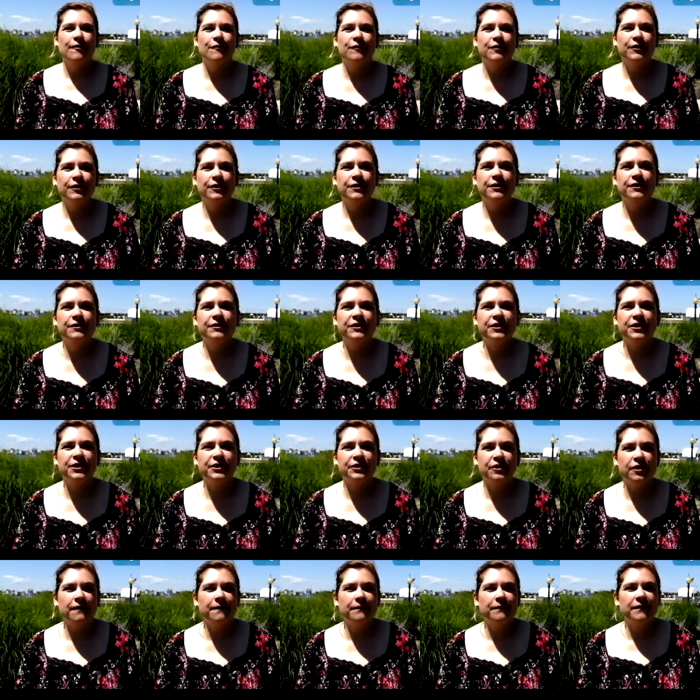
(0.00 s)
If you're new to
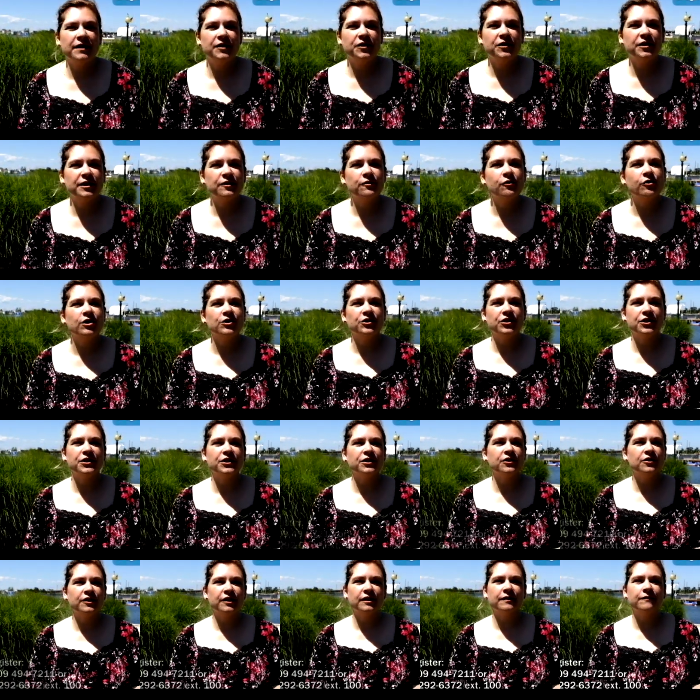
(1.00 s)
surf fishing or
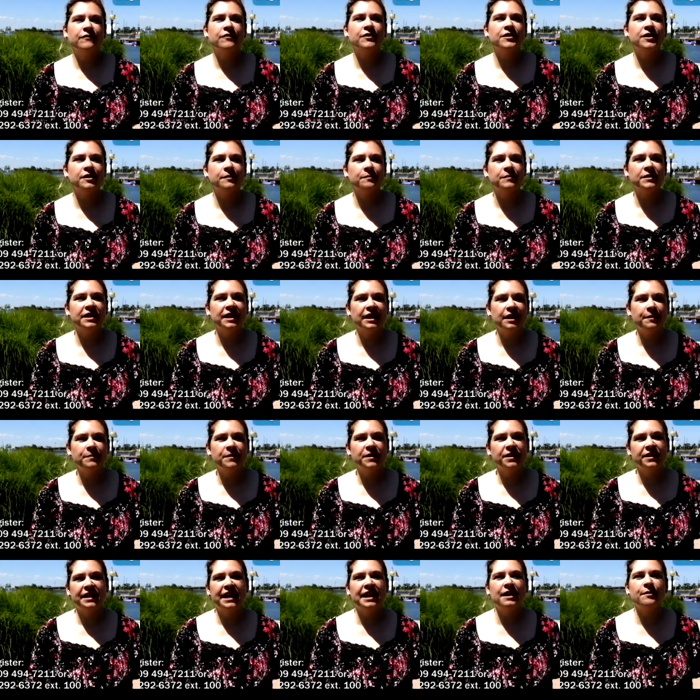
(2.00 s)
just looking for some
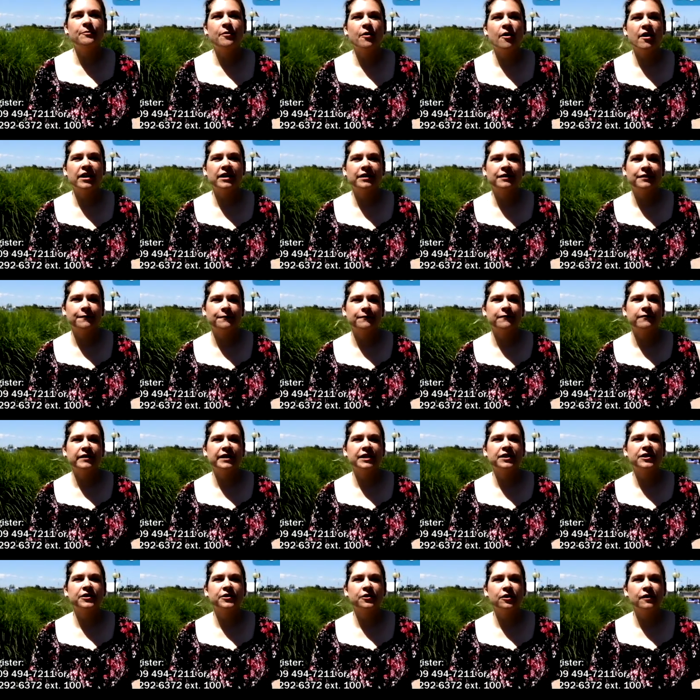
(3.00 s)
tips, take part in the
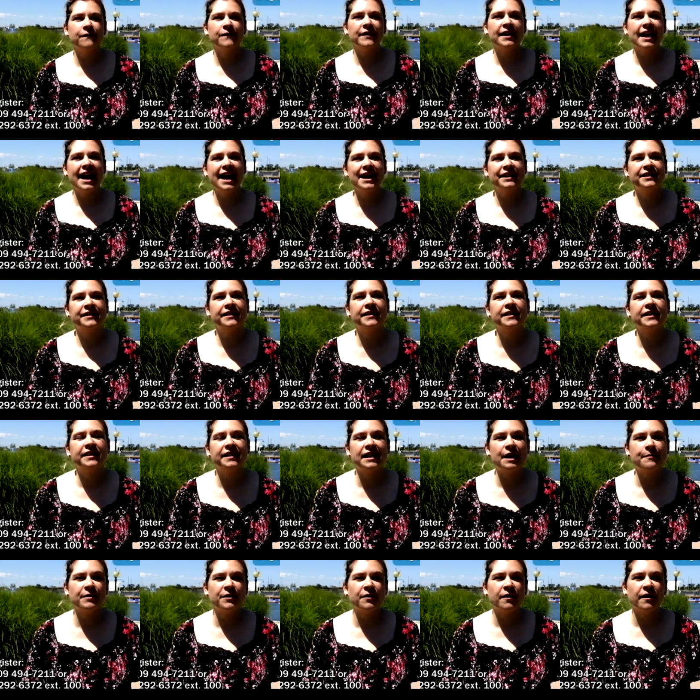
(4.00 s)
free surf casting
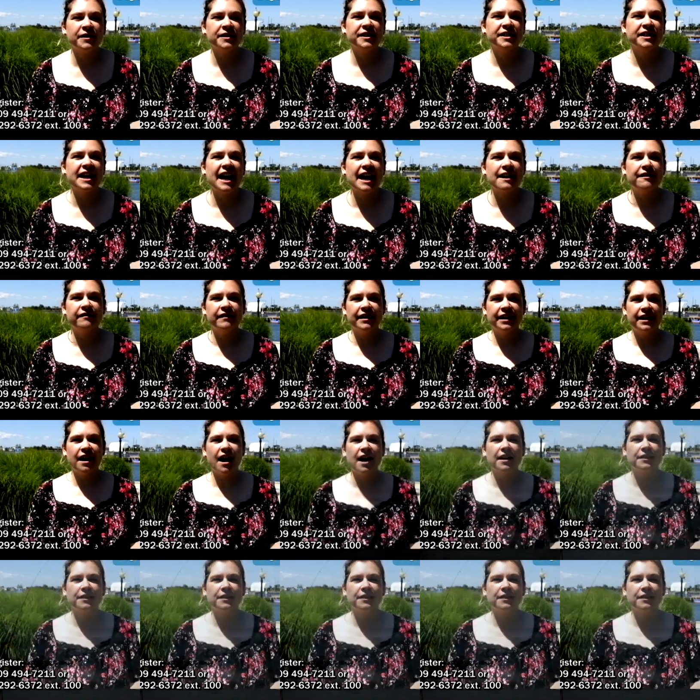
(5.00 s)
seminar Saturday,